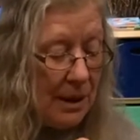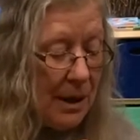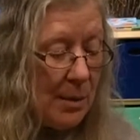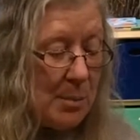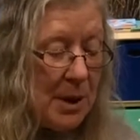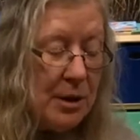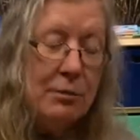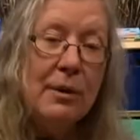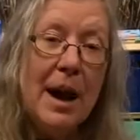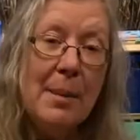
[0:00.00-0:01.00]
a mother
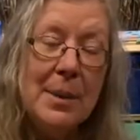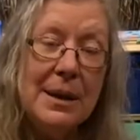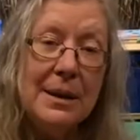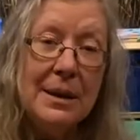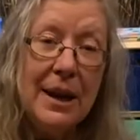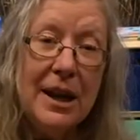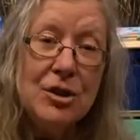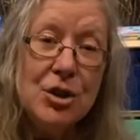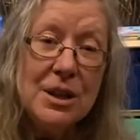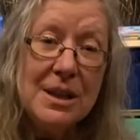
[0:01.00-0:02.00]
robin as
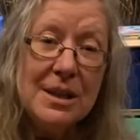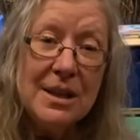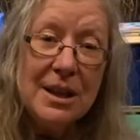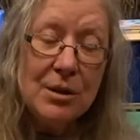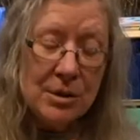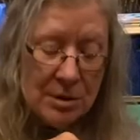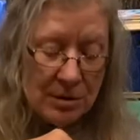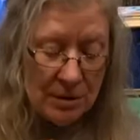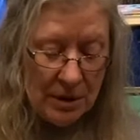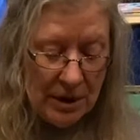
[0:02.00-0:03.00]
she's sitting on
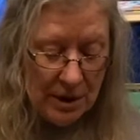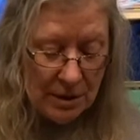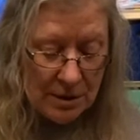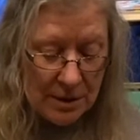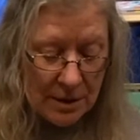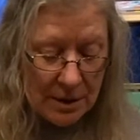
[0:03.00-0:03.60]
her eggs.